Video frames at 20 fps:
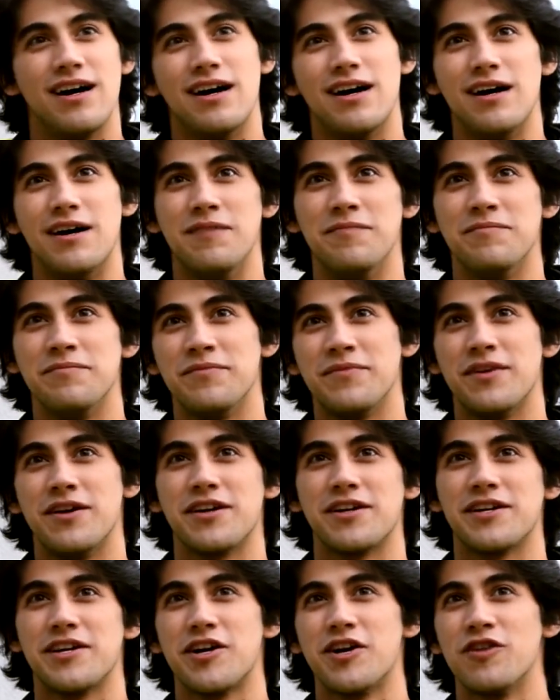
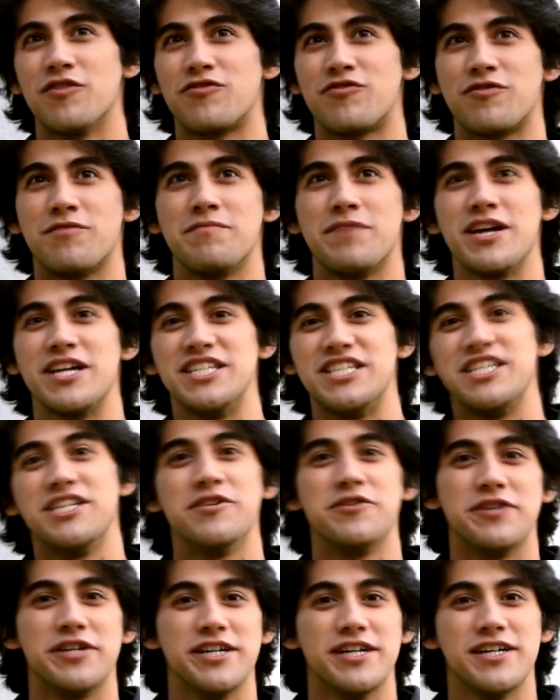a girl from
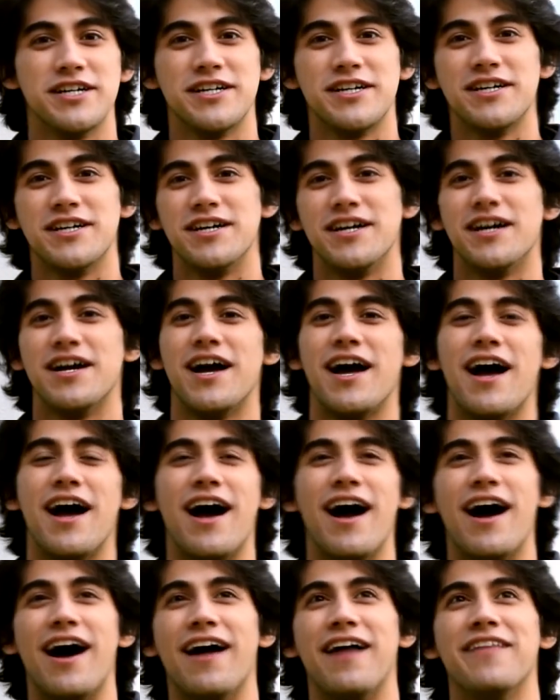Nigeria,
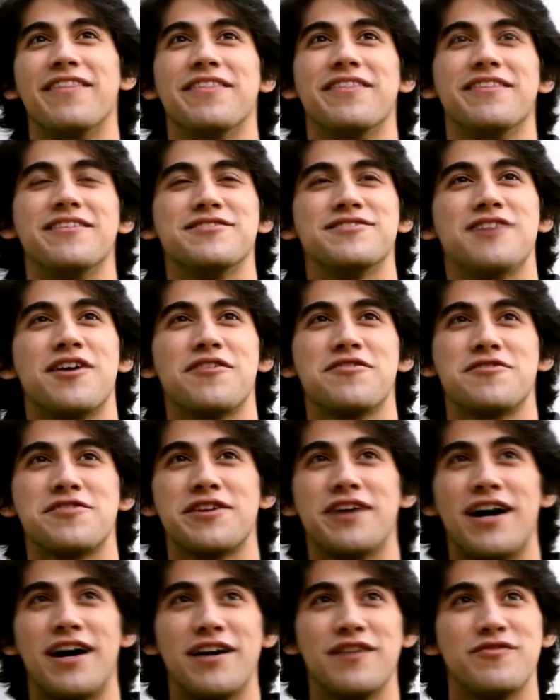and this other
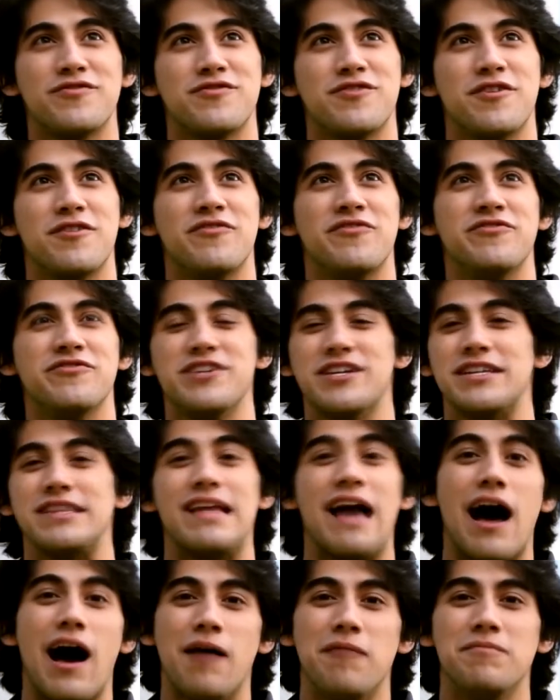guy from
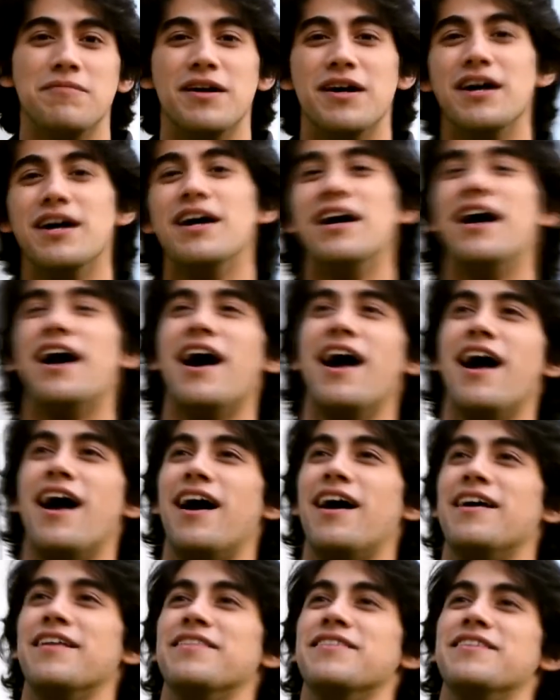Vietnam,
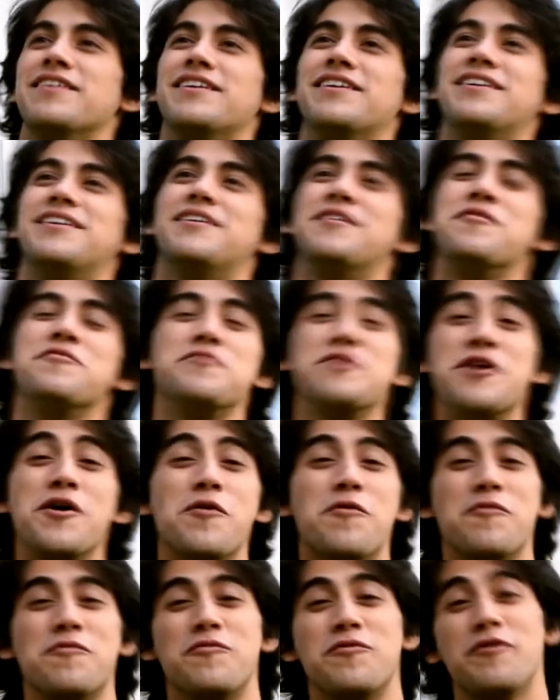and we
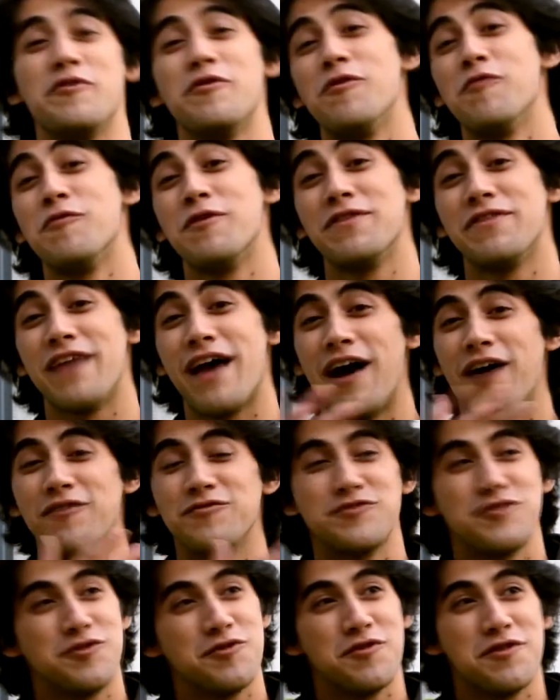all went
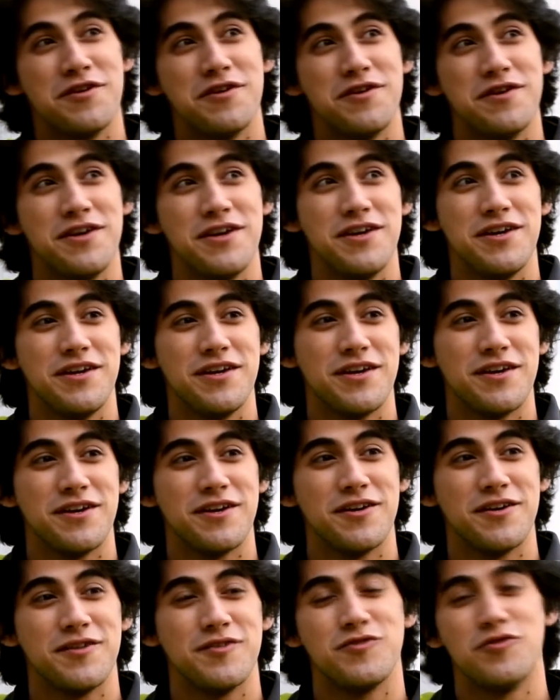down to the
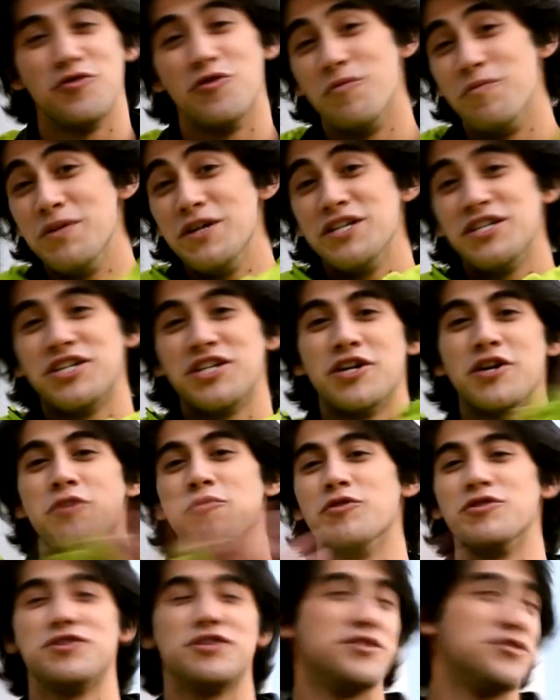beach here,
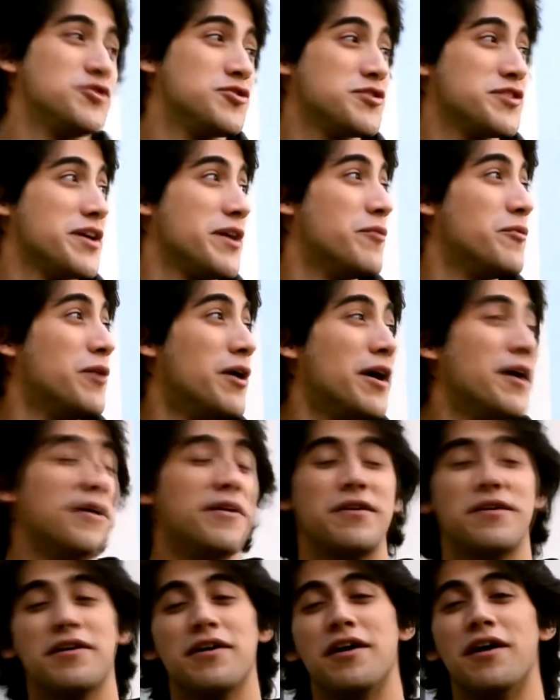which is just like a
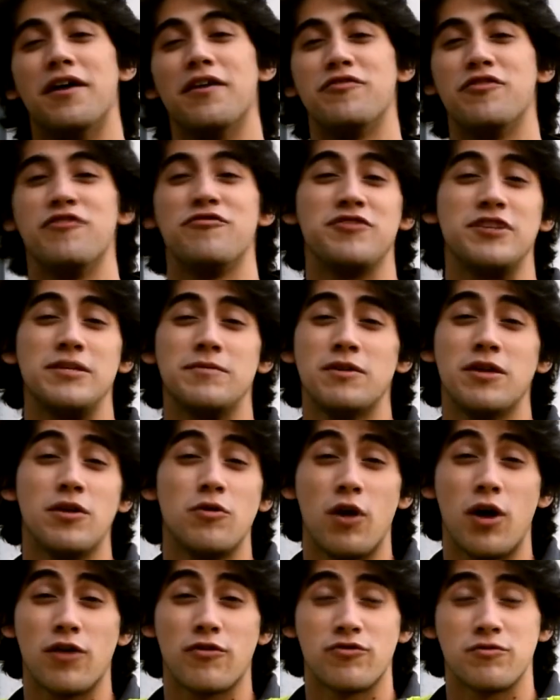15-minute
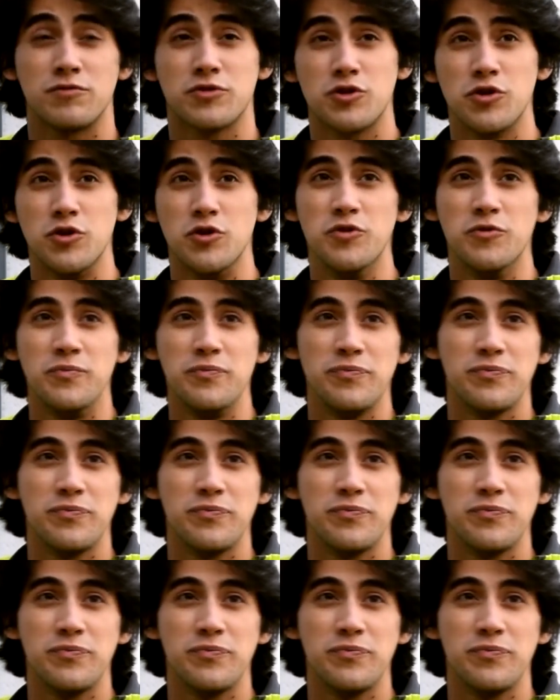walk from school.